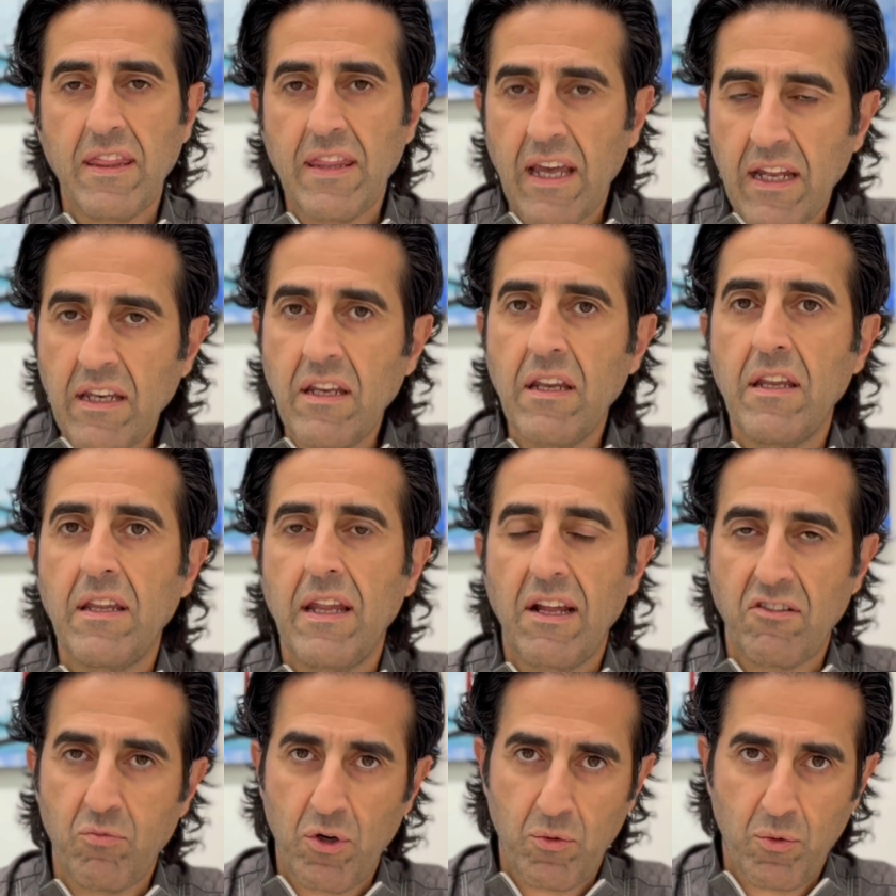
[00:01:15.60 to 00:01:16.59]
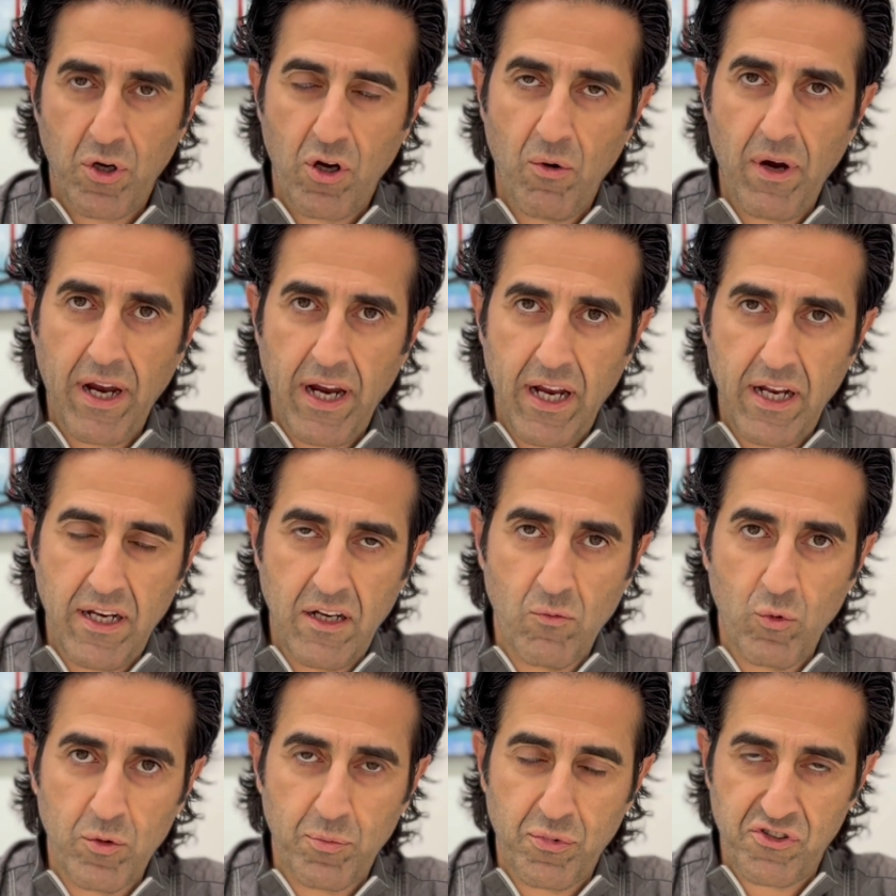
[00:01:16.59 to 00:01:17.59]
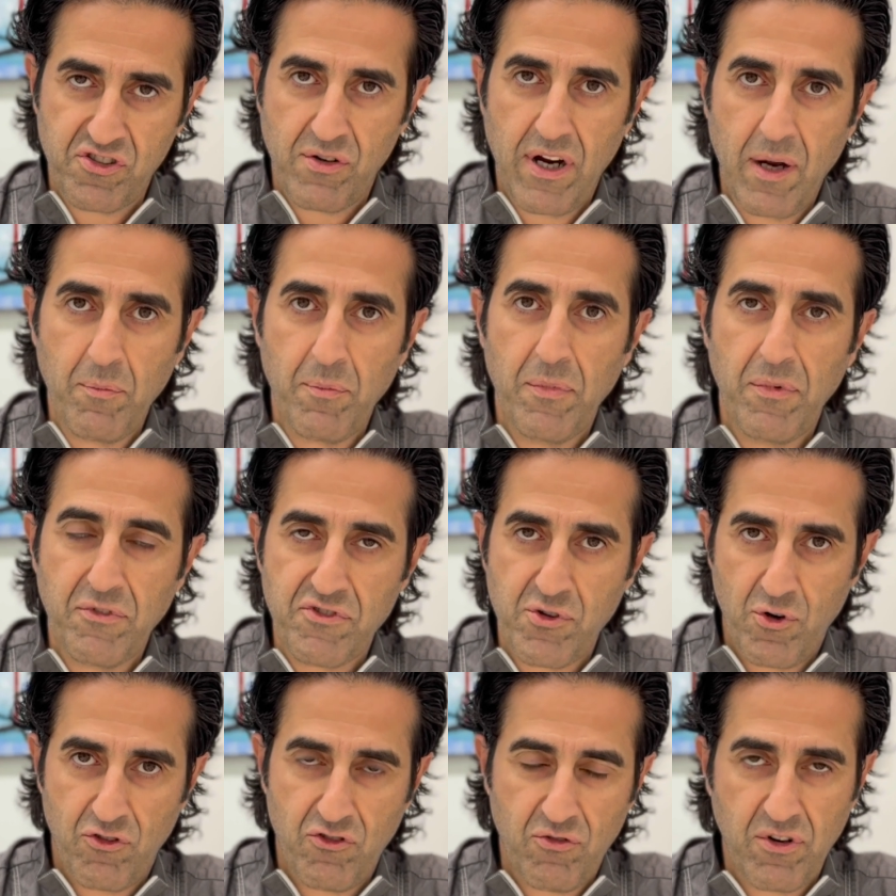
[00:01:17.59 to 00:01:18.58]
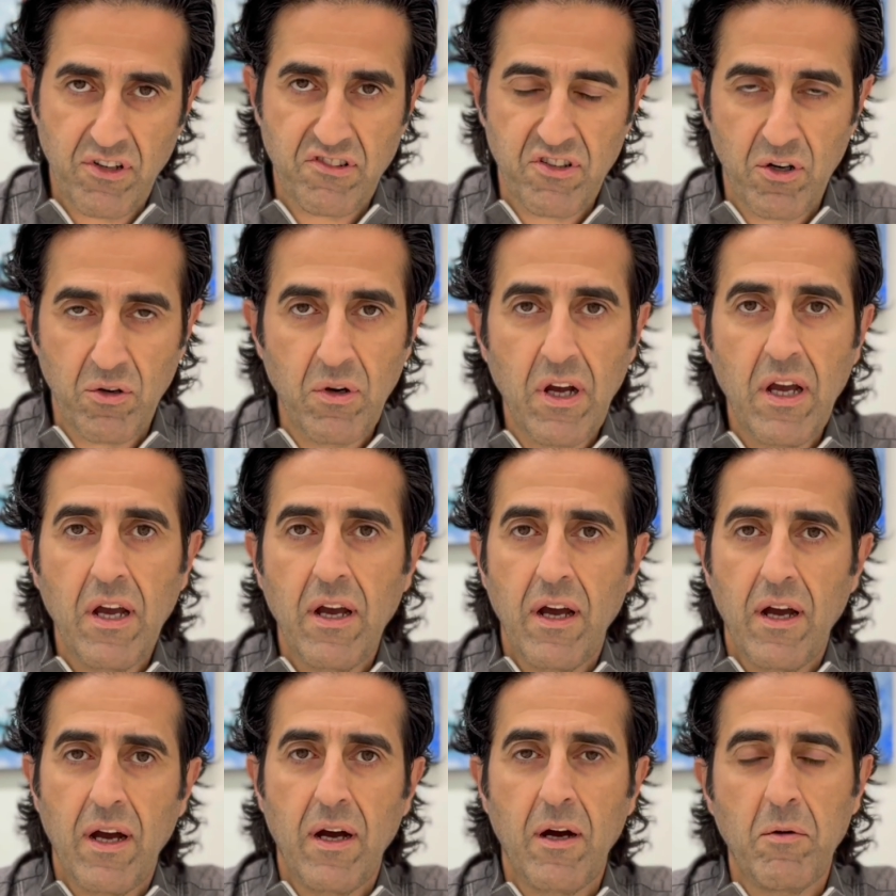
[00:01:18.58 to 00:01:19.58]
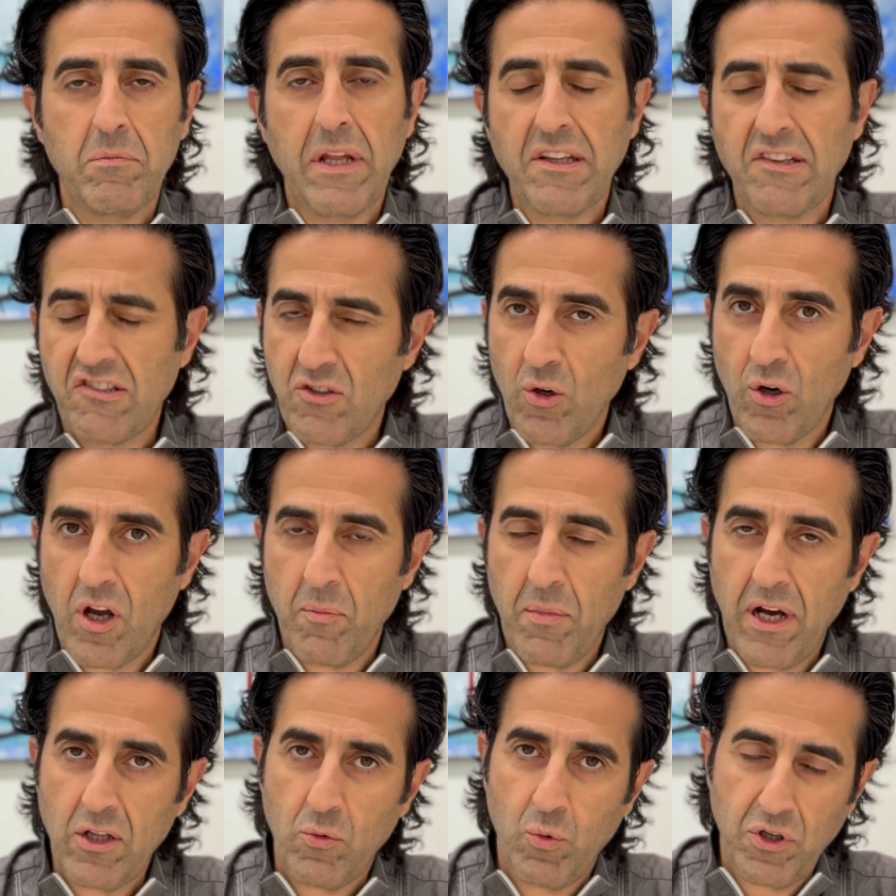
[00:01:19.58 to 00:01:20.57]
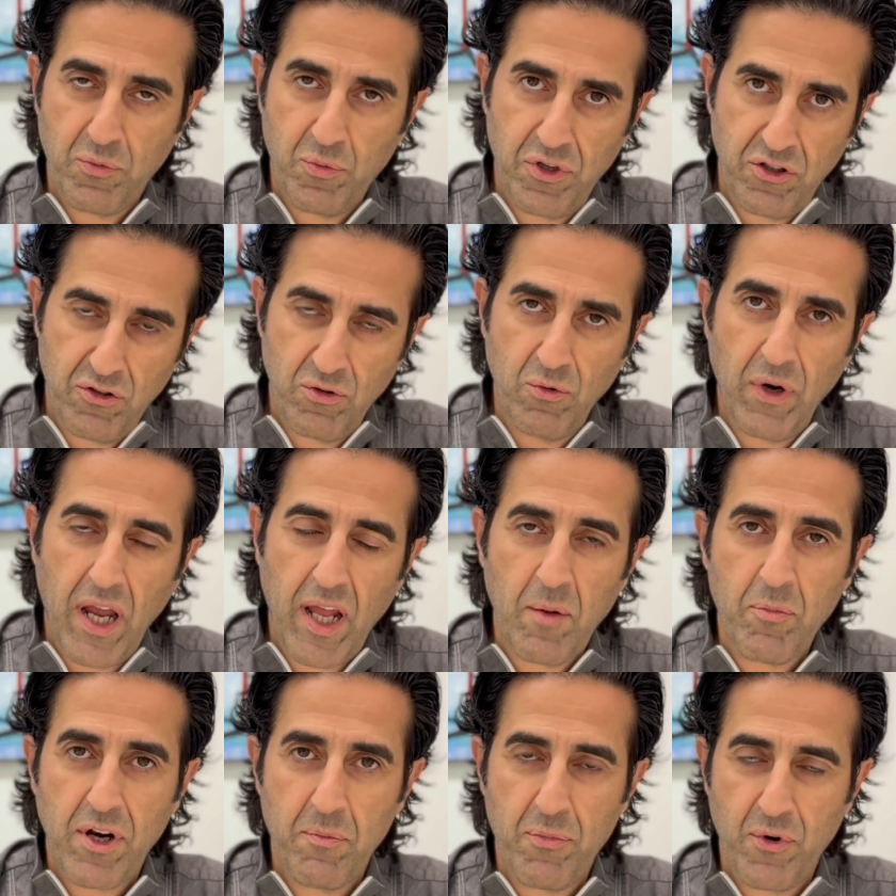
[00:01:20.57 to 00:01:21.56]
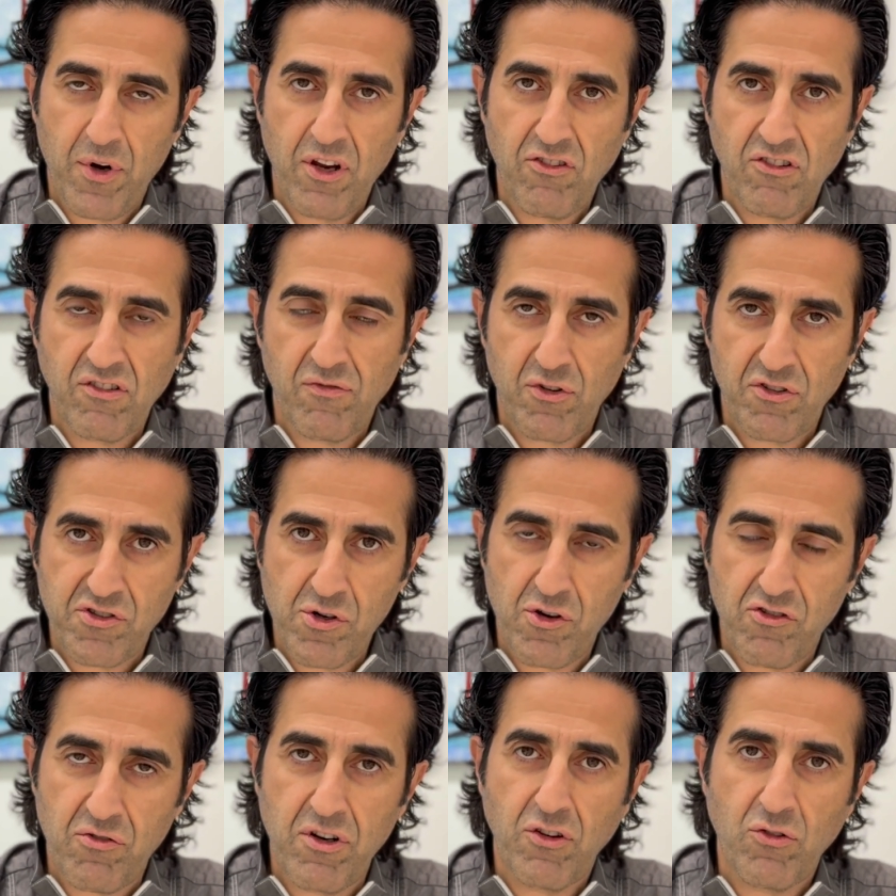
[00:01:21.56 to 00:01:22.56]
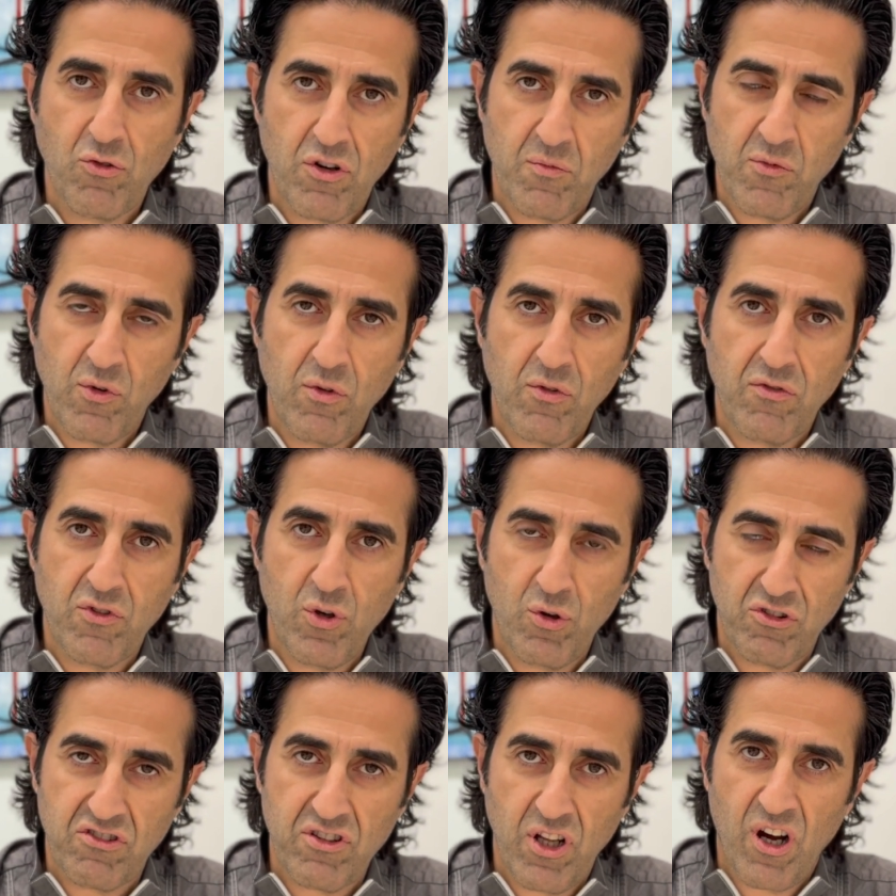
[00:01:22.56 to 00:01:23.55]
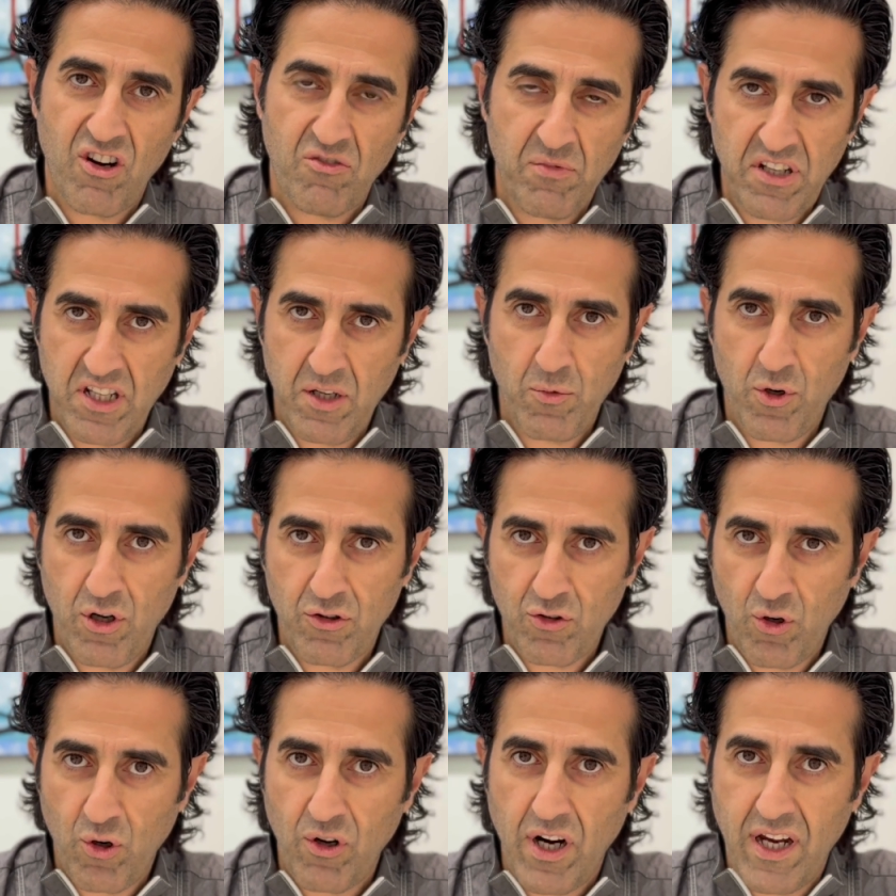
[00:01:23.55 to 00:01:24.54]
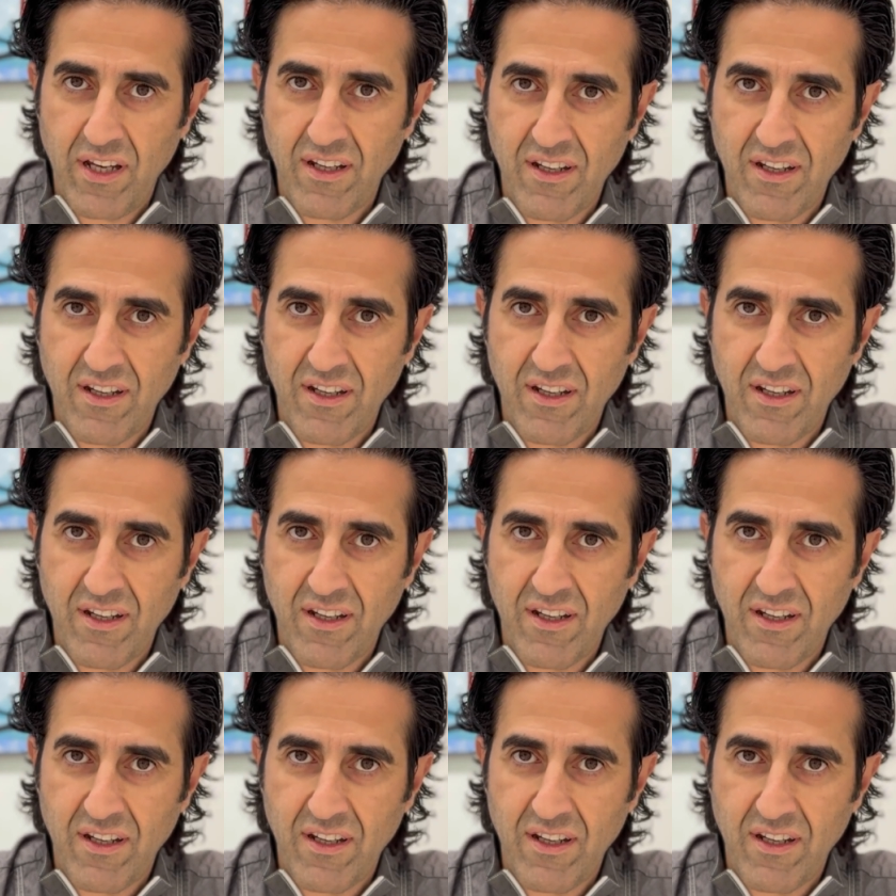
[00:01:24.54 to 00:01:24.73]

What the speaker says: then that's where we go ahead and we'll prescribe surgery. So let's talk about what we do in preparations for surgery to remove those large mandibular tori.